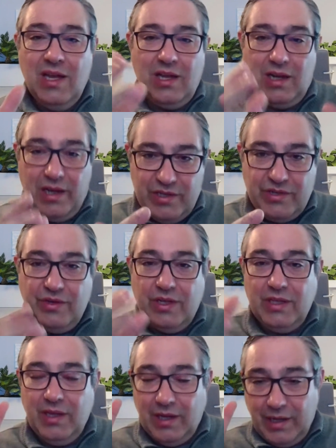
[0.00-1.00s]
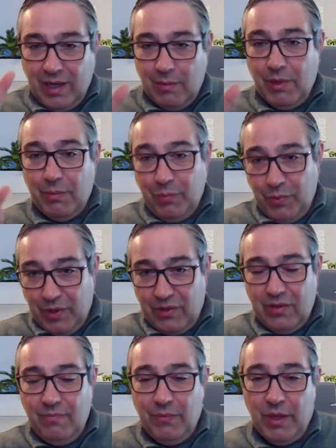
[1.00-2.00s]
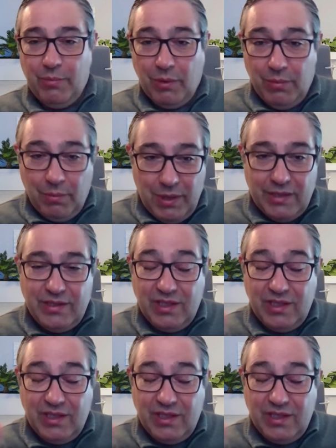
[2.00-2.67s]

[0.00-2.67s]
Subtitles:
cluster it and come up with a probability